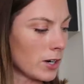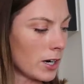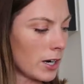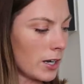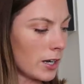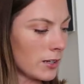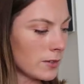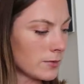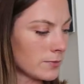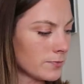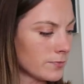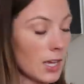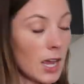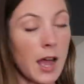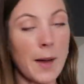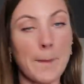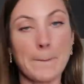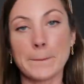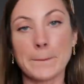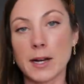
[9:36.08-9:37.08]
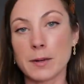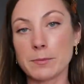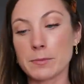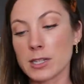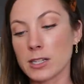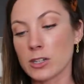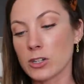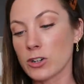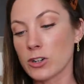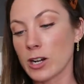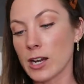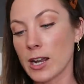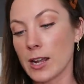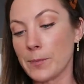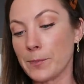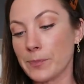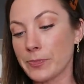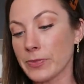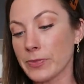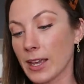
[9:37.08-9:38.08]
right? Yeah, pumpkin
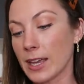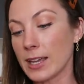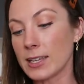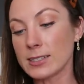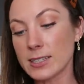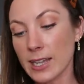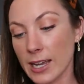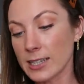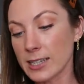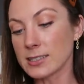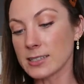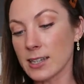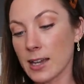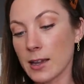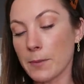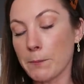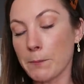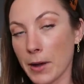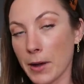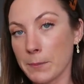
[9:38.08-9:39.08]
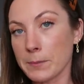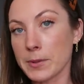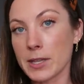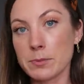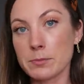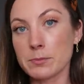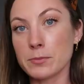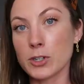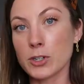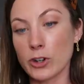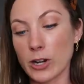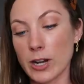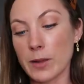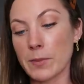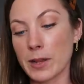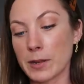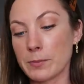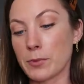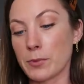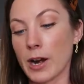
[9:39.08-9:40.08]
cream. It tastes like pumpkin
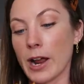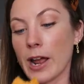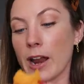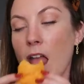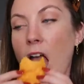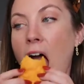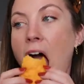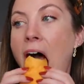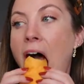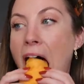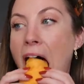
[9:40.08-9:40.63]
cream and bread.